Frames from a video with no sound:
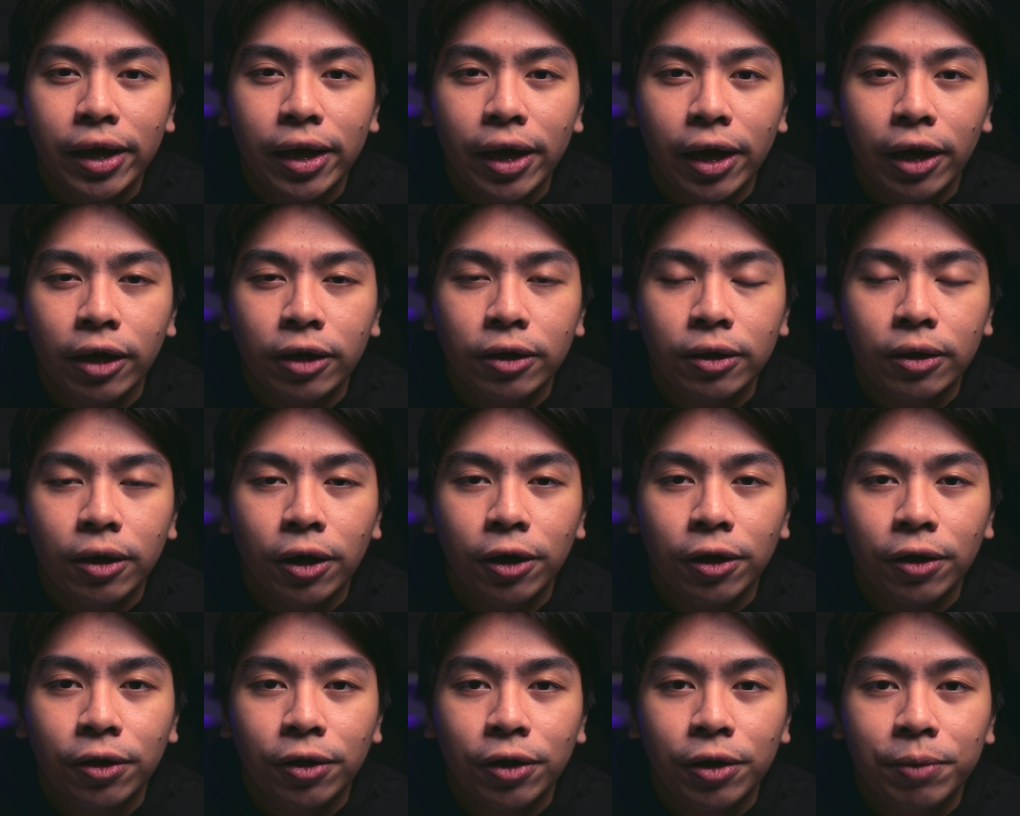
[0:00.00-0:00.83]
and
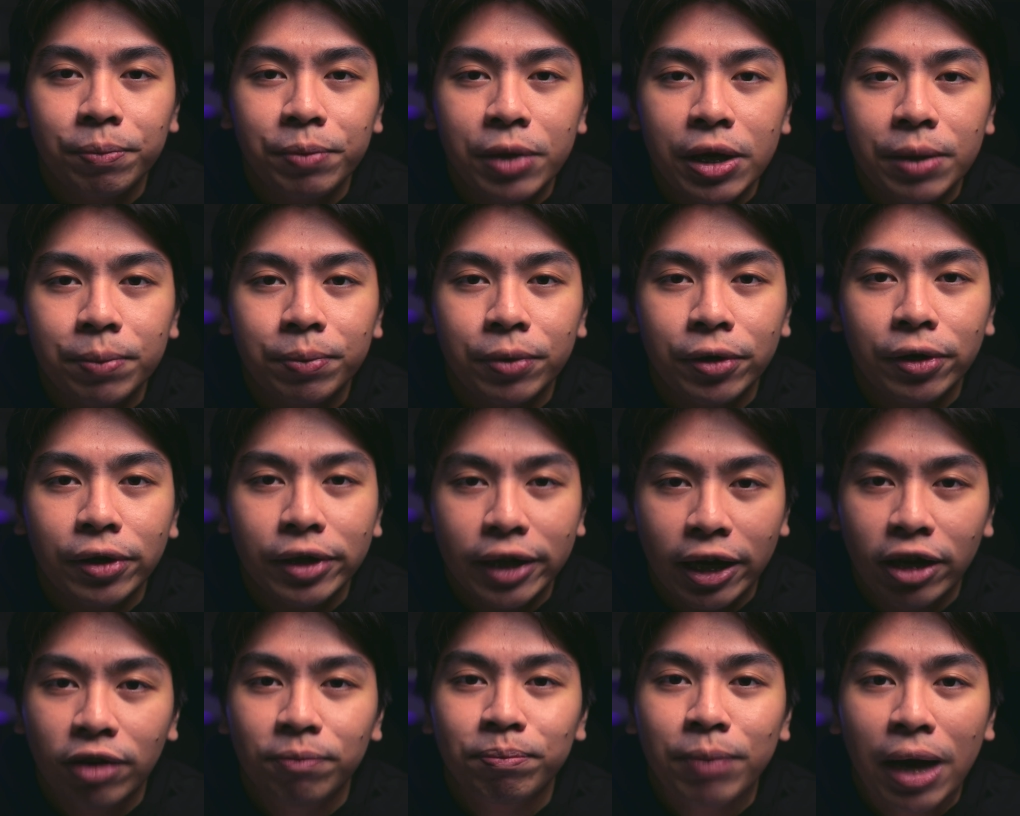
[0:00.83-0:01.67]
other people
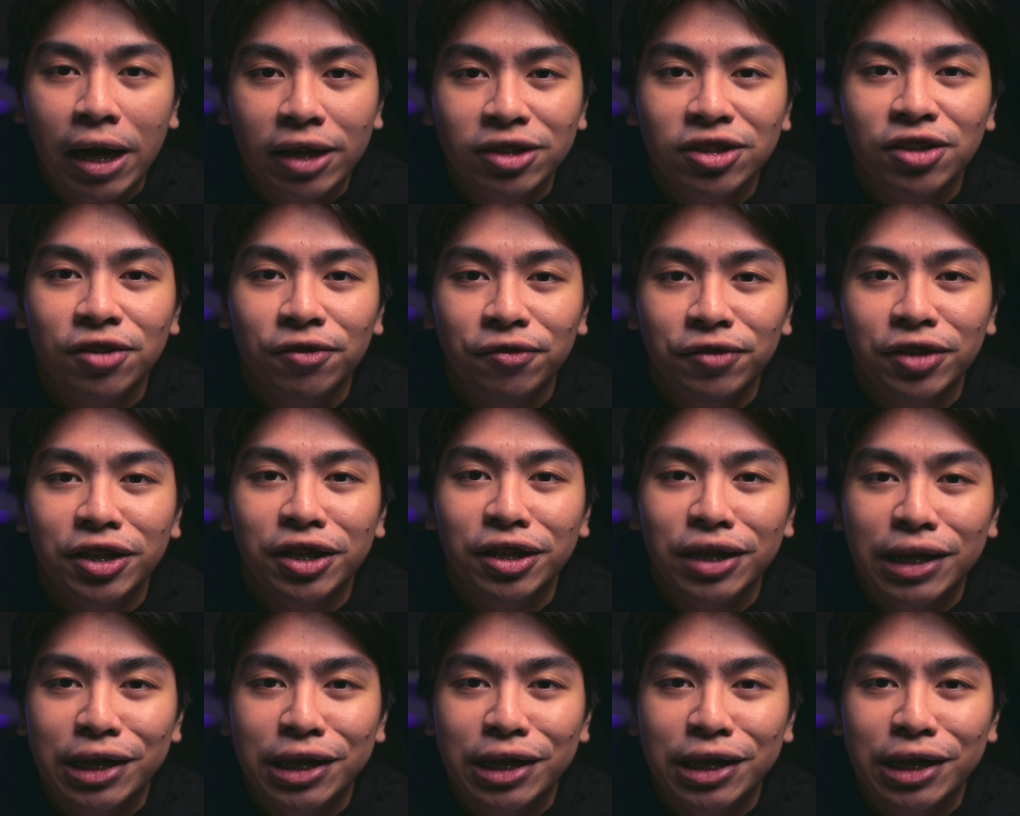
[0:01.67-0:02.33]
can passively